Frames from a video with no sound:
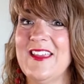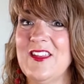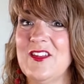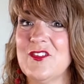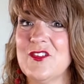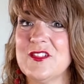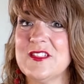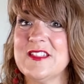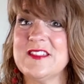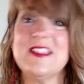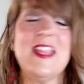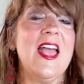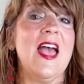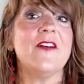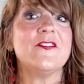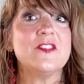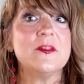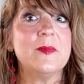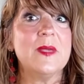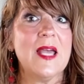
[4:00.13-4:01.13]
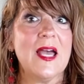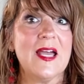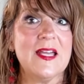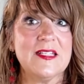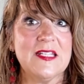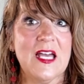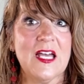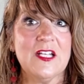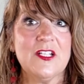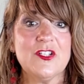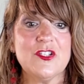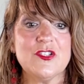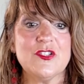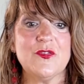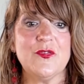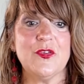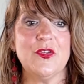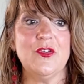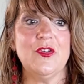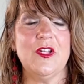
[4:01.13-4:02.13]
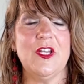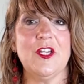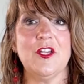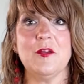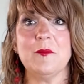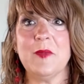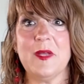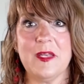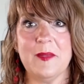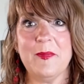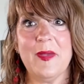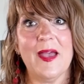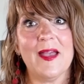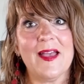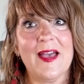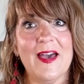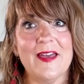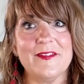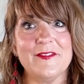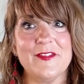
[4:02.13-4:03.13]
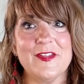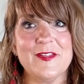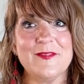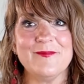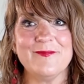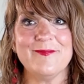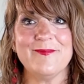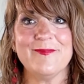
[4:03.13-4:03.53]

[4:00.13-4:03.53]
you know, it doesn't have to be high dollars for you to get your money back out of it.